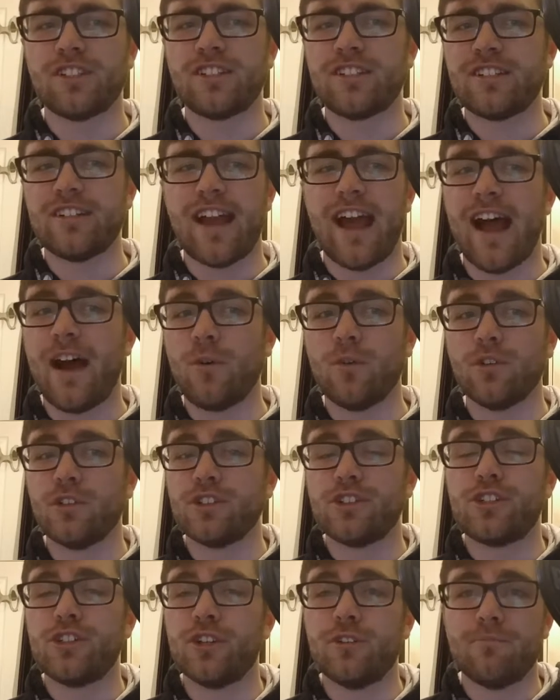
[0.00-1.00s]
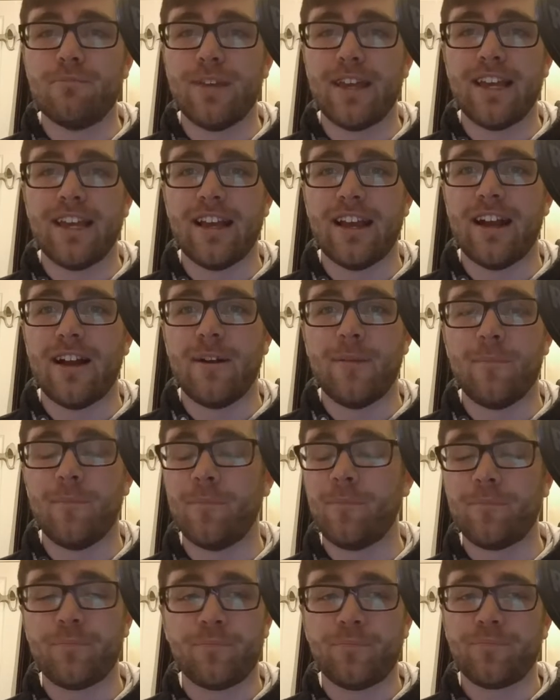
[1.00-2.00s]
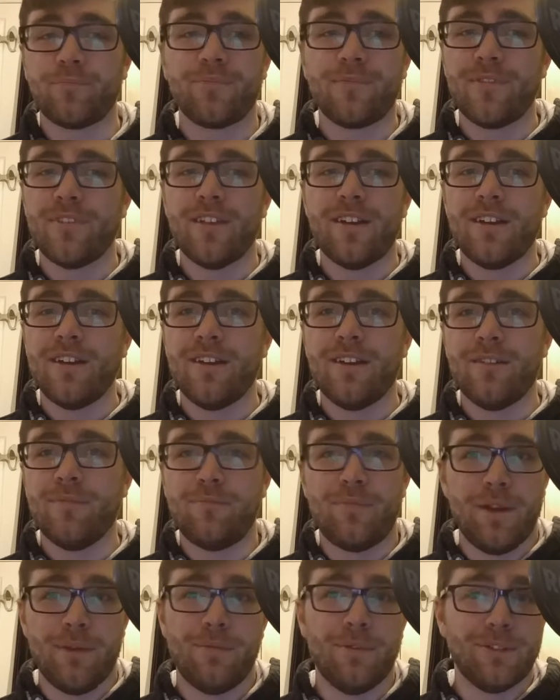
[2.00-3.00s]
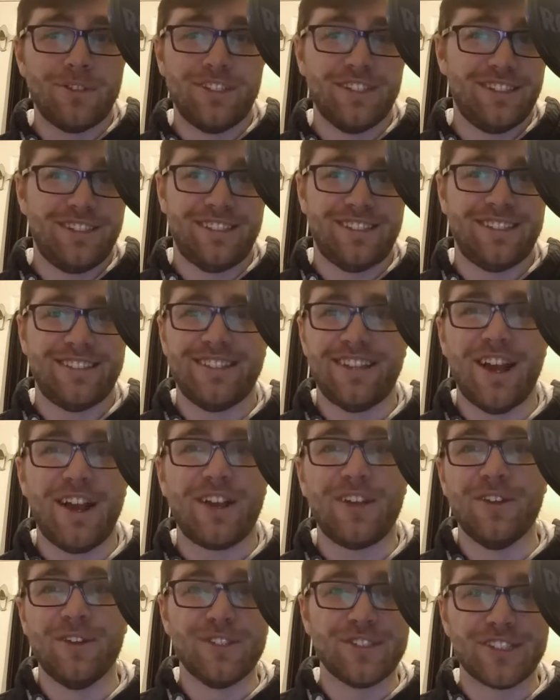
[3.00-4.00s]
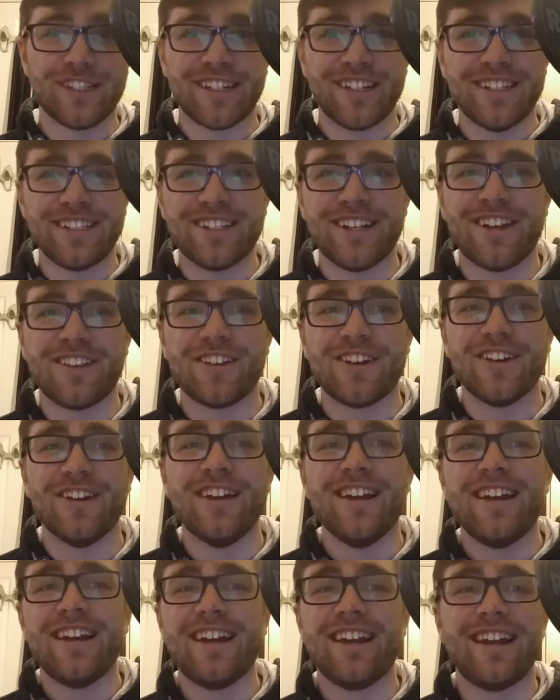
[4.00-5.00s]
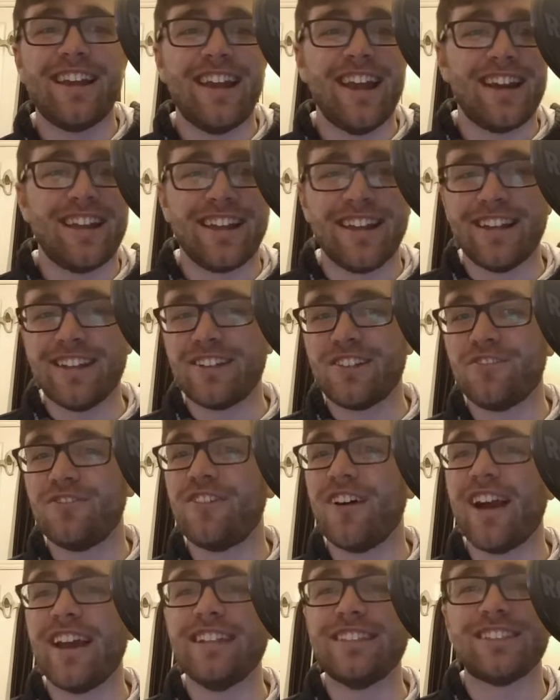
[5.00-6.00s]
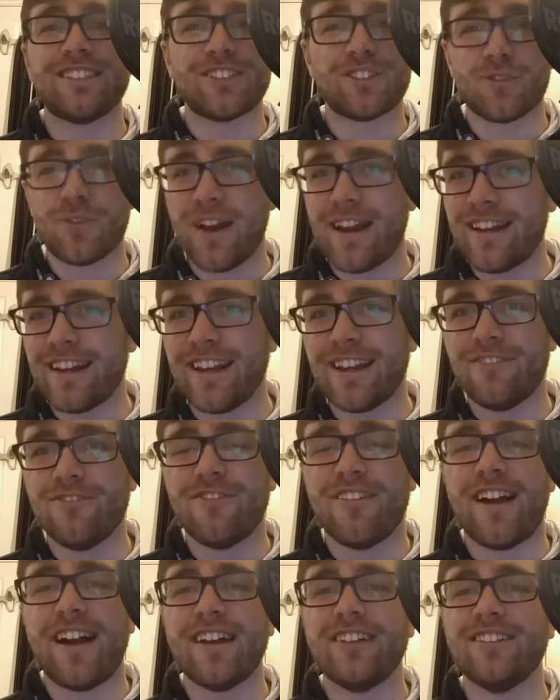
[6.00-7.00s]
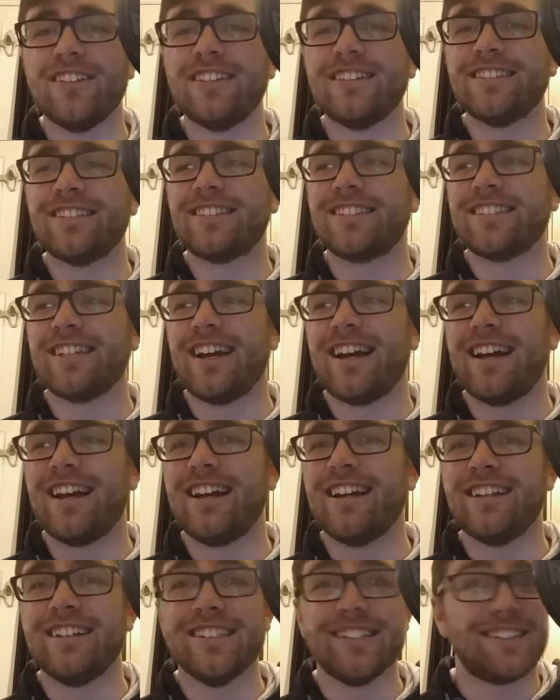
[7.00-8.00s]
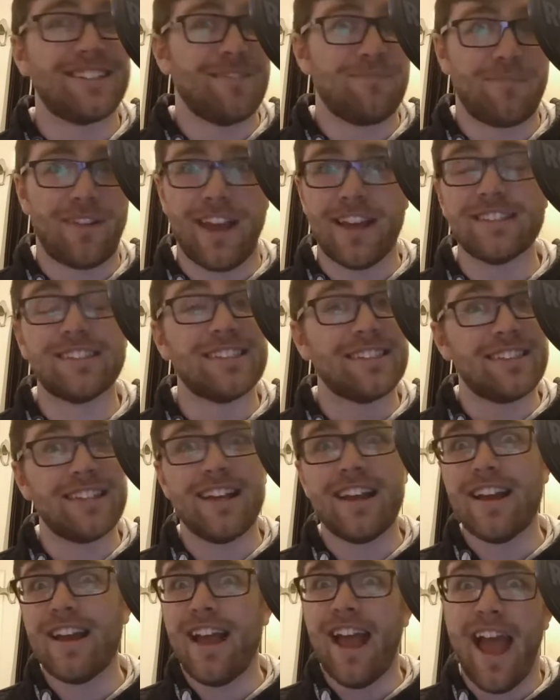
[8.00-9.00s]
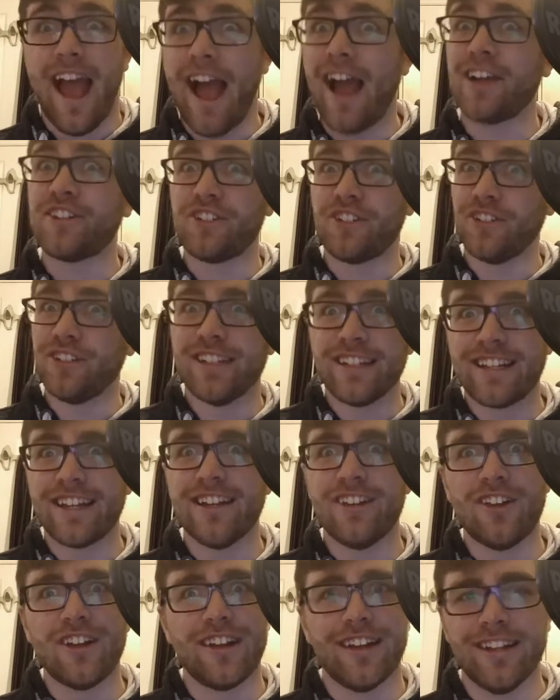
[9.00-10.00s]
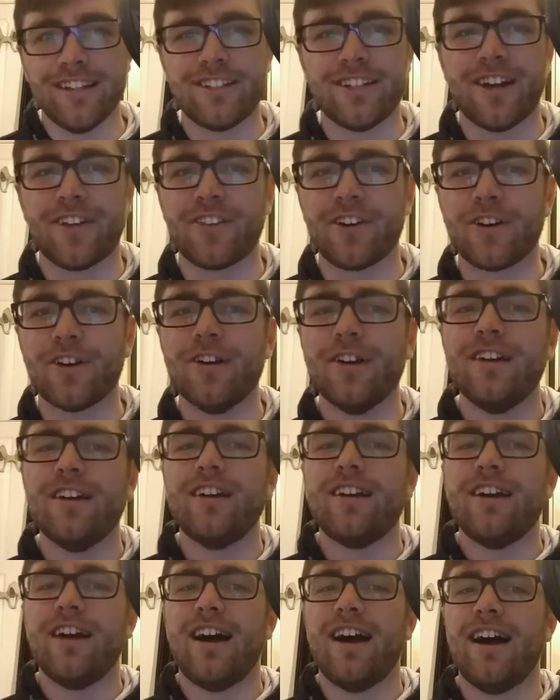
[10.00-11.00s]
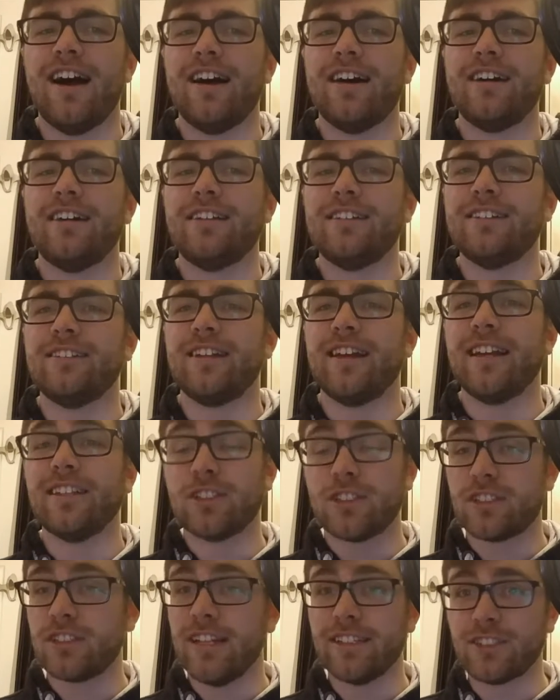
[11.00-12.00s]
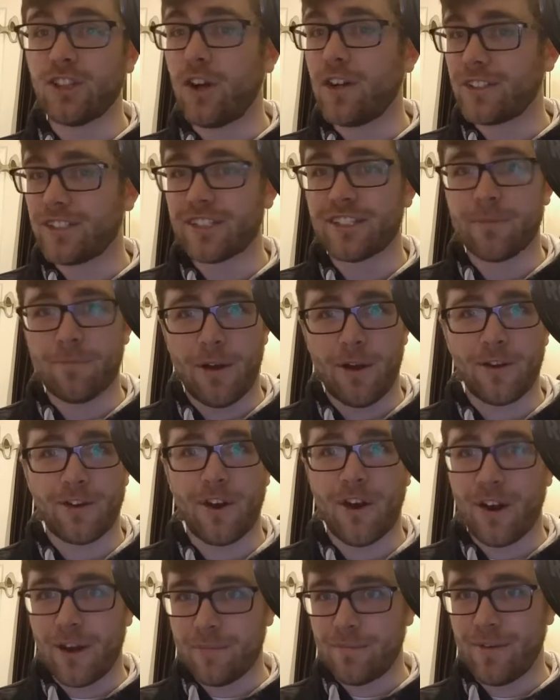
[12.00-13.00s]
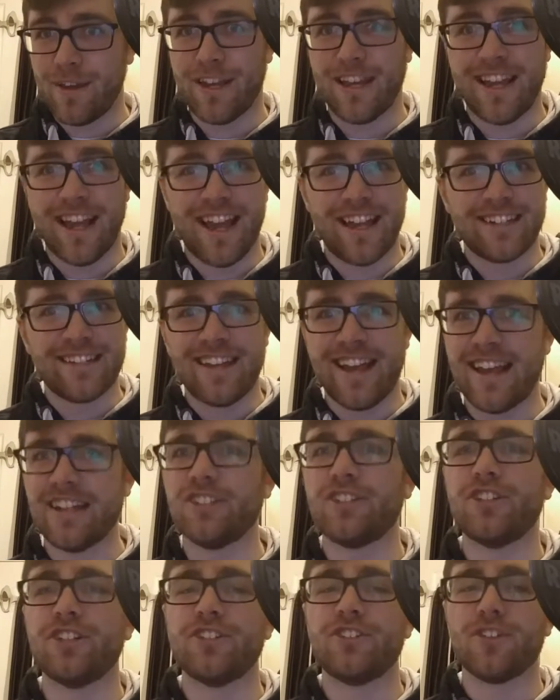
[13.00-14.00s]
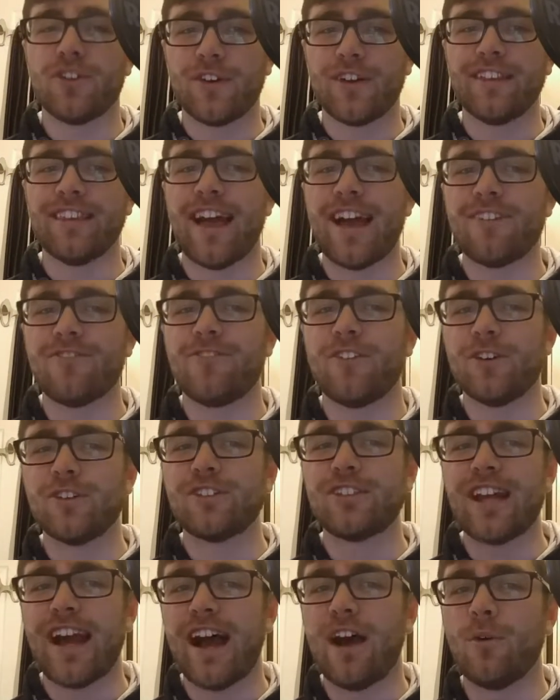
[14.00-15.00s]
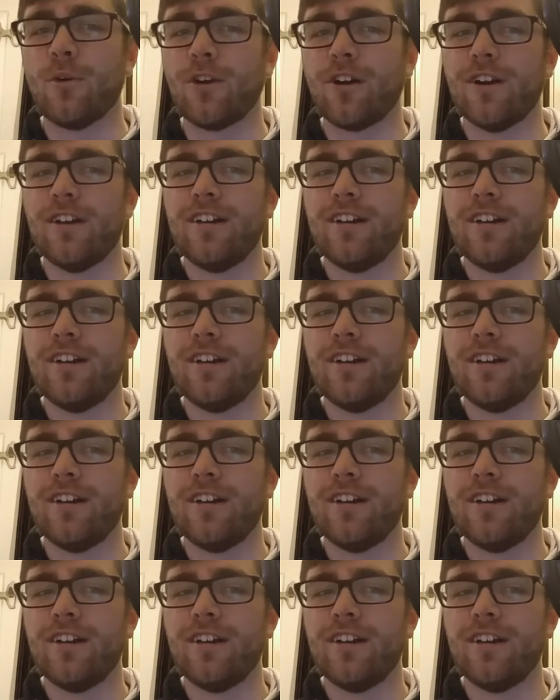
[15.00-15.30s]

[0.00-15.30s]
hour should be people just accusing each other, getting into fights, threatening violence, in some cases actually killing each other. It's all just about RP and tension during that first hour.